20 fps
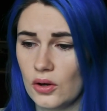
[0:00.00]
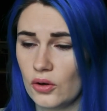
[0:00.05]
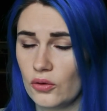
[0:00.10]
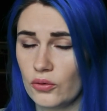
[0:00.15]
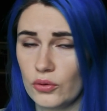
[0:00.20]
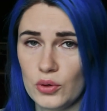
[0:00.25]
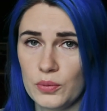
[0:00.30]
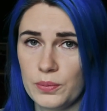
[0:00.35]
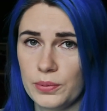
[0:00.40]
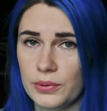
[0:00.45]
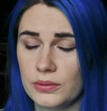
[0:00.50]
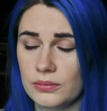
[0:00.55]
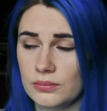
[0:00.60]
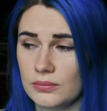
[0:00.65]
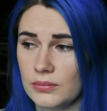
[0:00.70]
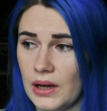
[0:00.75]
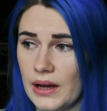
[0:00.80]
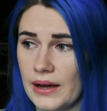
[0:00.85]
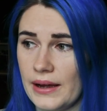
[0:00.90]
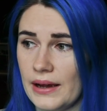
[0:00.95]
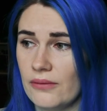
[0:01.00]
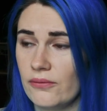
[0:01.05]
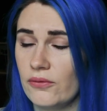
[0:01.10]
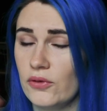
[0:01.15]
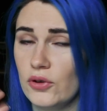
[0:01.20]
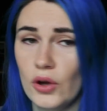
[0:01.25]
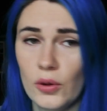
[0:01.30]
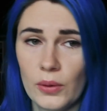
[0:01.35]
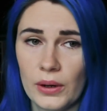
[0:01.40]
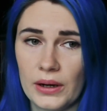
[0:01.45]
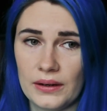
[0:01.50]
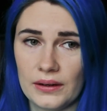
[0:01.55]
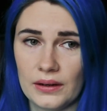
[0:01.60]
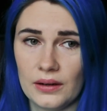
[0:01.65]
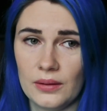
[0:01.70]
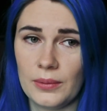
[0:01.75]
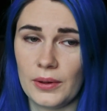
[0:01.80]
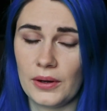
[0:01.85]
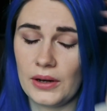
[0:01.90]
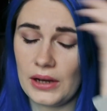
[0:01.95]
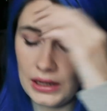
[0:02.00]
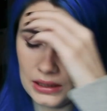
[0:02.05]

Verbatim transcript: a group. I have no idea about